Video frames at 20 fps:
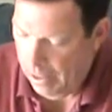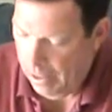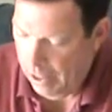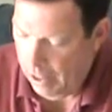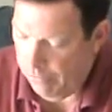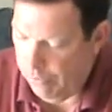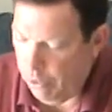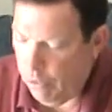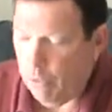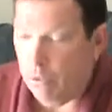
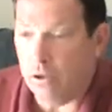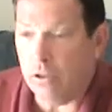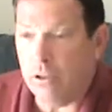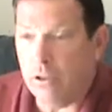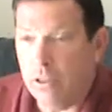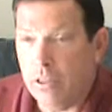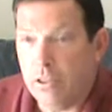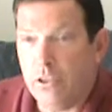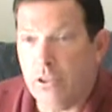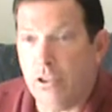If you earned
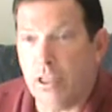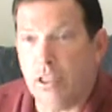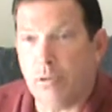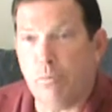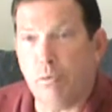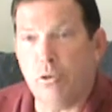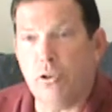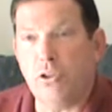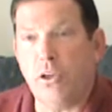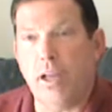
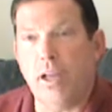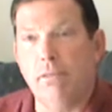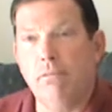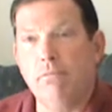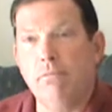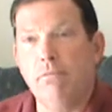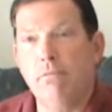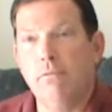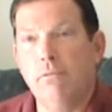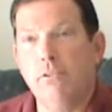6%,
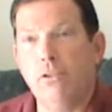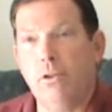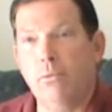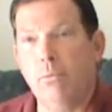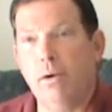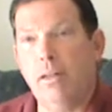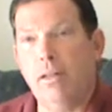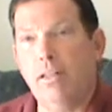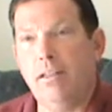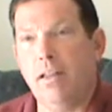your
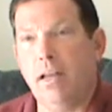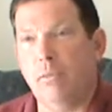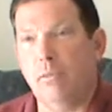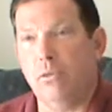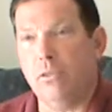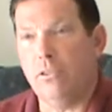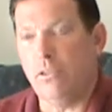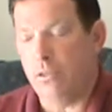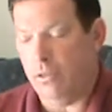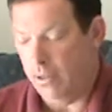money
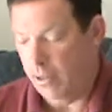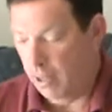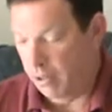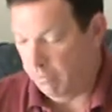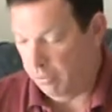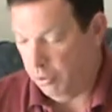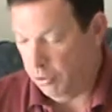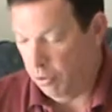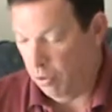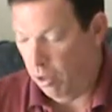doubles
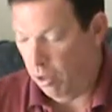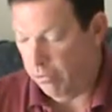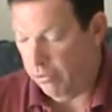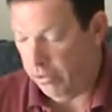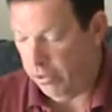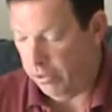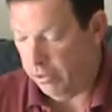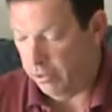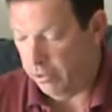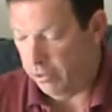every 12
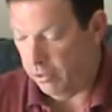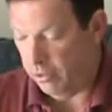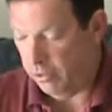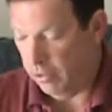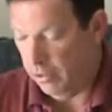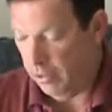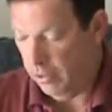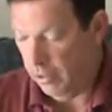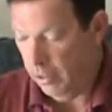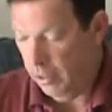years.
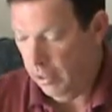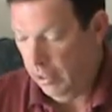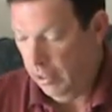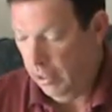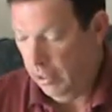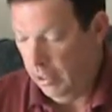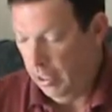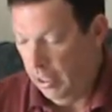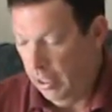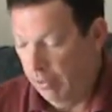
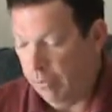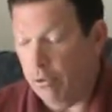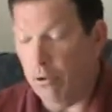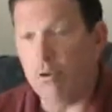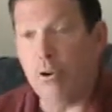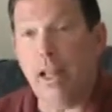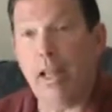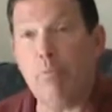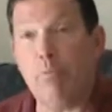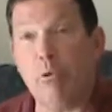If you
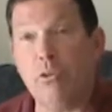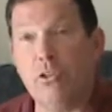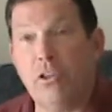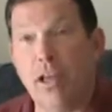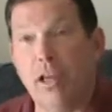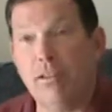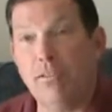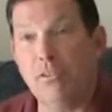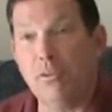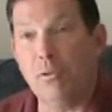earned
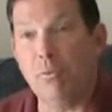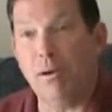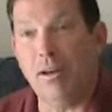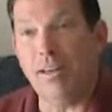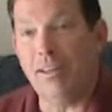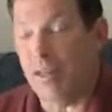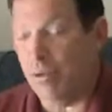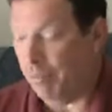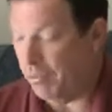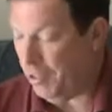8%, your
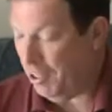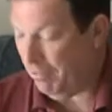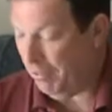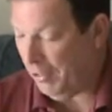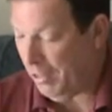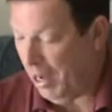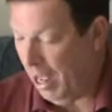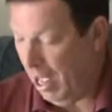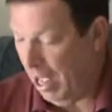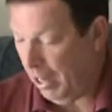money doubles
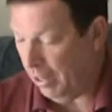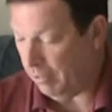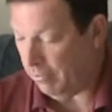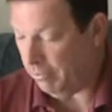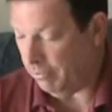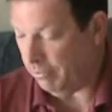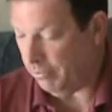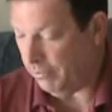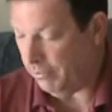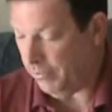every 9.
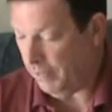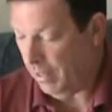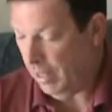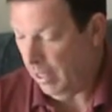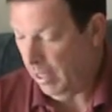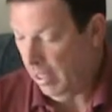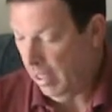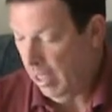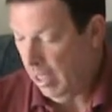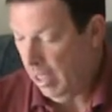
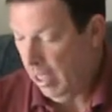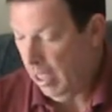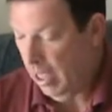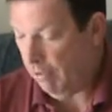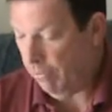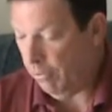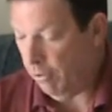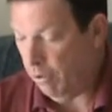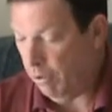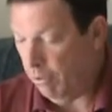
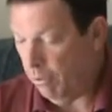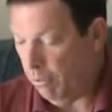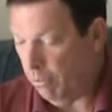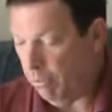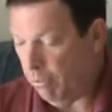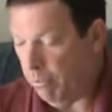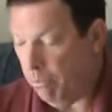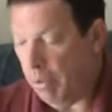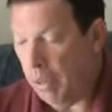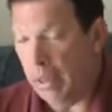If you
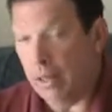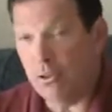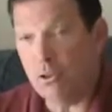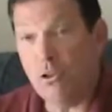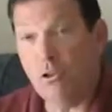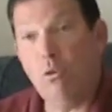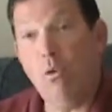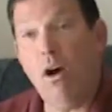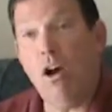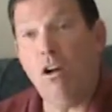made
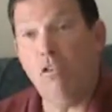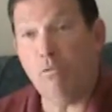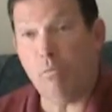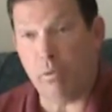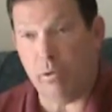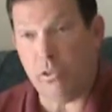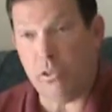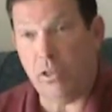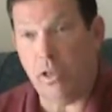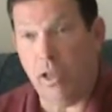
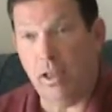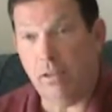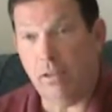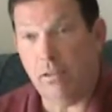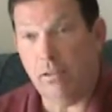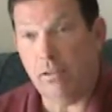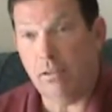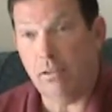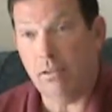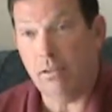12%,
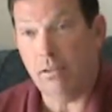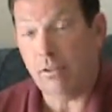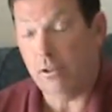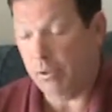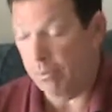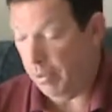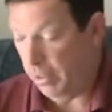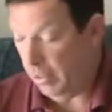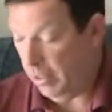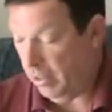
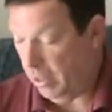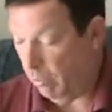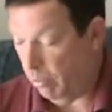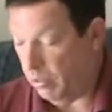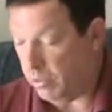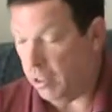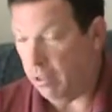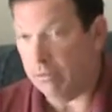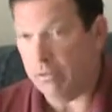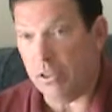your money
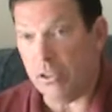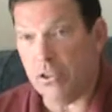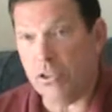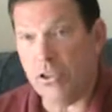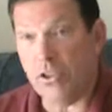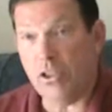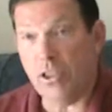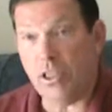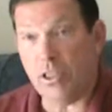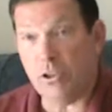doubles every
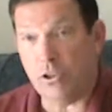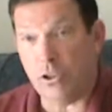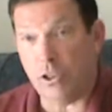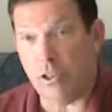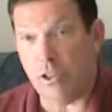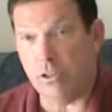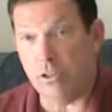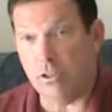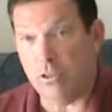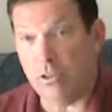6
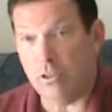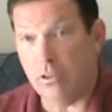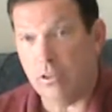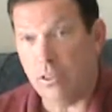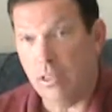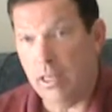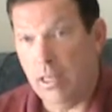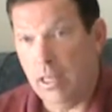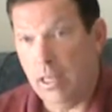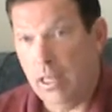years.
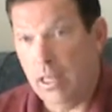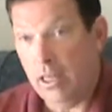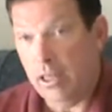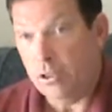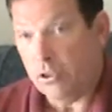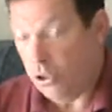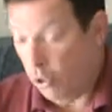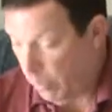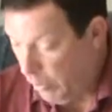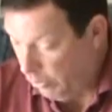
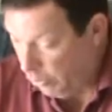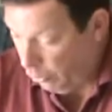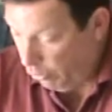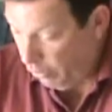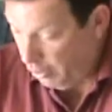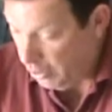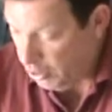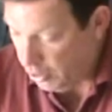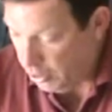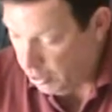So in
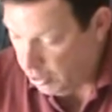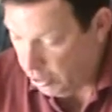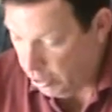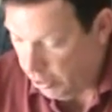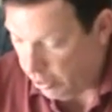36